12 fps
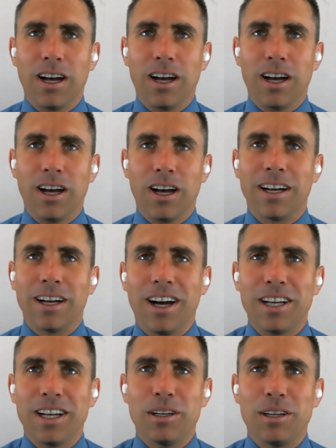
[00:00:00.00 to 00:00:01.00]
Hi,
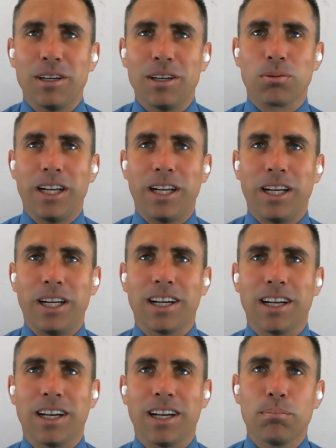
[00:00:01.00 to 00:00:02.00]
I am Nick Rainey.
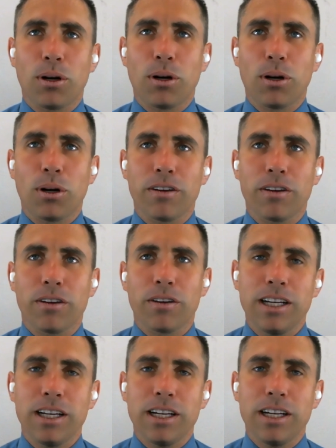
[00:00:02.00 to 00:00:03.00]
I am part of
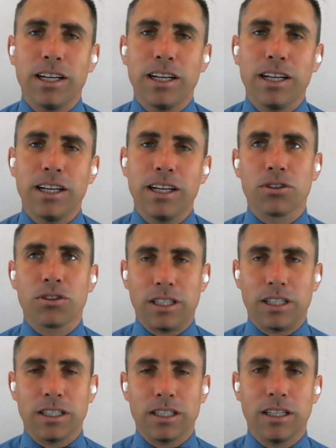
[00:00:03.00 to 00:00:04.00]
AOMP's Pelvic Health
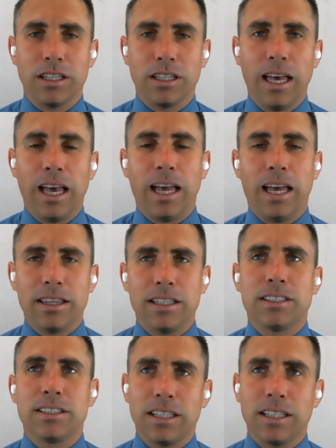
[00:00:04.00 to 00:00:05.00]
SIG and
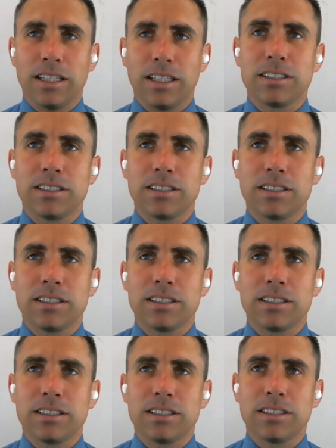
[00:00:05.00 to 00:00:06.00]
the SIG's
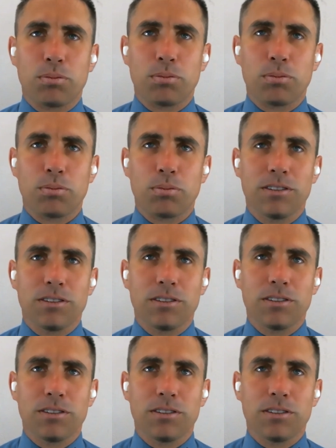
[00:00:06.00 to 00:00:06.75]
former vice president.